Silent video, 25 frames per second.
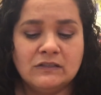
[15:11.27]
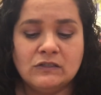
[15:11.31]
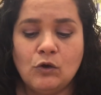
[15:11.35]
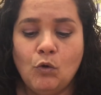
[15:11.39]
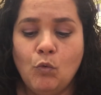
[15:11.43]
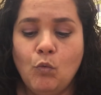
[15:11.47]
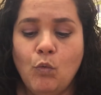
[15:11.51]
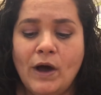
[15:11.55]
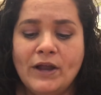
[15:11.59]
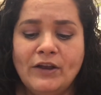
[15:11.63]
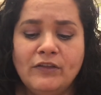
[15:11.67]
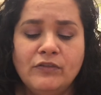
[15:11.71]
So
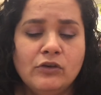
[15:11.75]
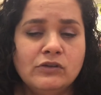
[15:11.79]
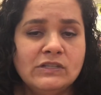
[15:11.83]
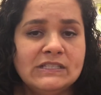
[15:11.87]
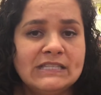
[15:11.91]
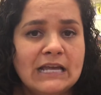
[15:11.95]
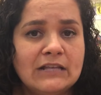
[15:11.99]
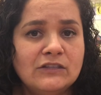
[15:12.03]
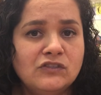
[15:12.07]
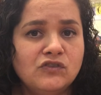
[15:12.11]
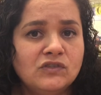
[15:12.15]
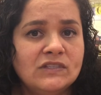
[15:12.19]
one of
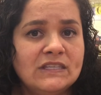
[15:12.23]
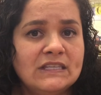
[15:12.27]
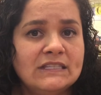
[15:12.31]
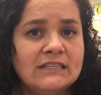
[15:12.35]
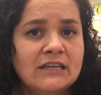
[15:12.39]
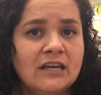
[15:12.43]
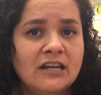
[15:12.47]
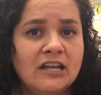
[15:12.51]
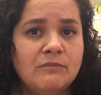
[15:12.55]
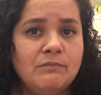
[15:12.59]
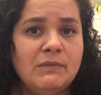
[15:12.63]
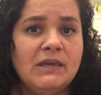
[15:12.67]
those centers is
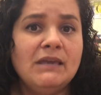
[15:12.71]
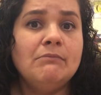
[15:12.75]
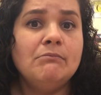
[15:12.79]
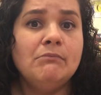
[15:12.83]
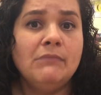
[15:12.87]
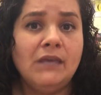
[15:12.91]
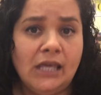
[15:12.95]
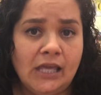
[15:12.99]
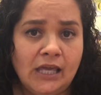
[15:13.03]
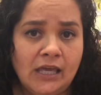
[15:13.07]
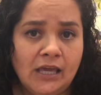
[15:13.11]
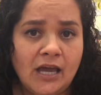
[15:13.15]
going to be
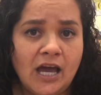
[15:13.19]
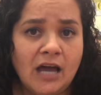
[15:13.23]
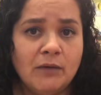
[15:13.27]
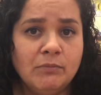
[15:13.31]
me.